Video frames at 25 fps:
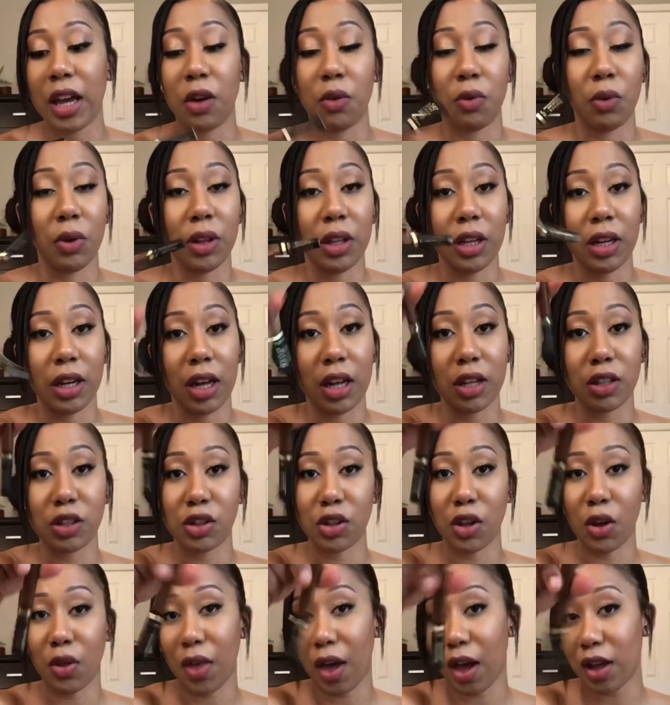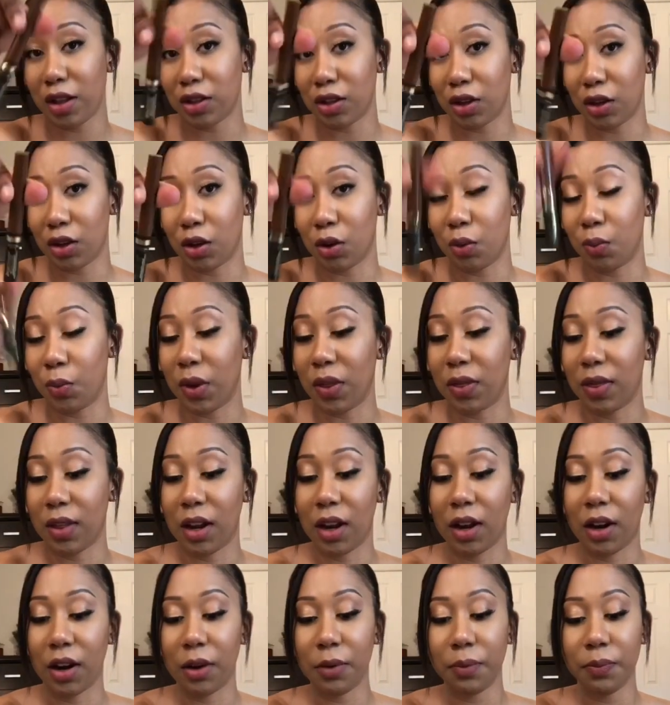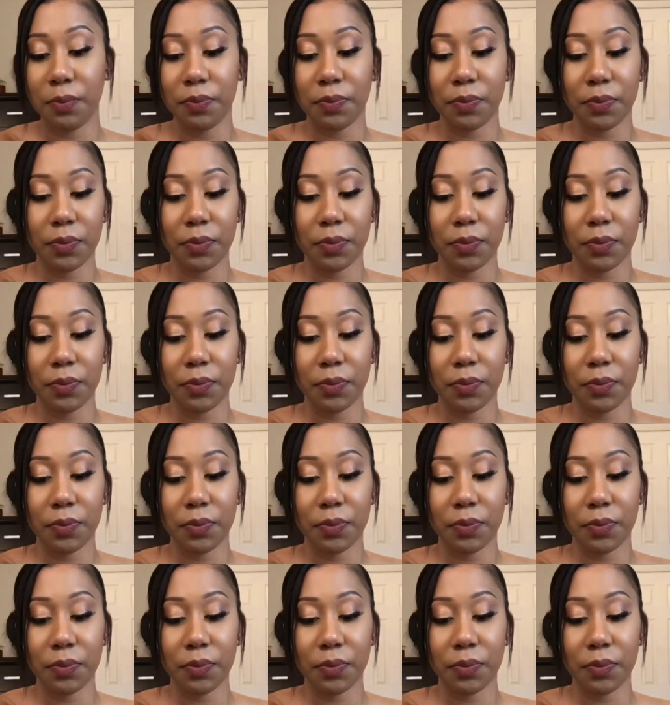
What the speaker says: It really does. So that's a good one there.